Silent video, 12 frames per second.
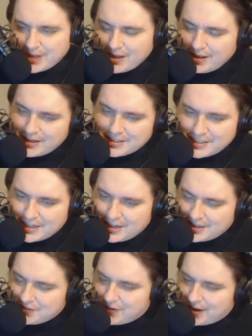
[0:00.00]
That's
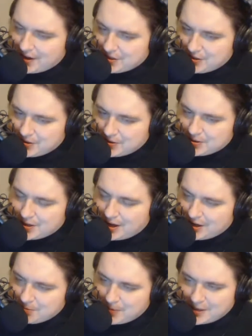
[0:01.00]
today's Fast News. I
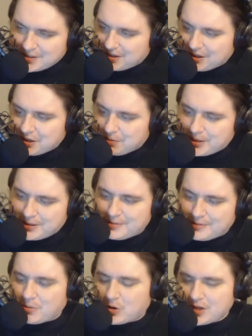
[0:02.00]
spent a little
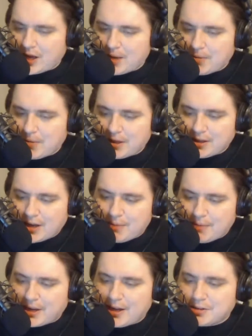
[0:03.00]
bit more time on the Common
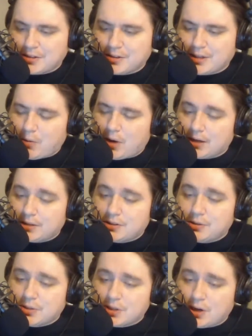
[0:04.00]
Council than I wanted
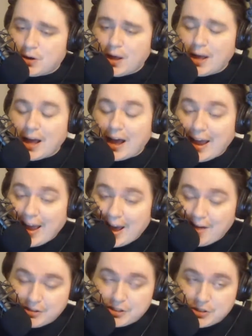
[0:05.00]
to, so I
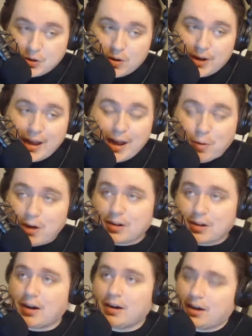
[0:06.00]
have a story I worked
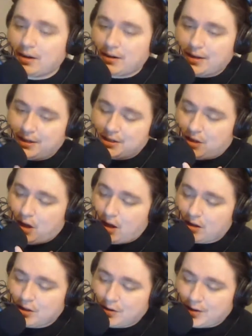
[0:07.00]
hard on. It's
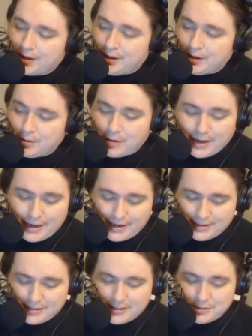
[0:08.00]
long though, and I didn't want to add
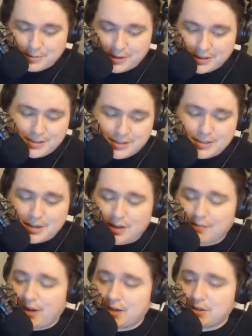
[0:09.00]
it to this one because this is
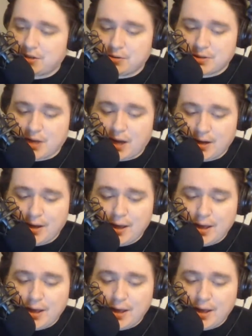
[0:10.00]
called Fast News on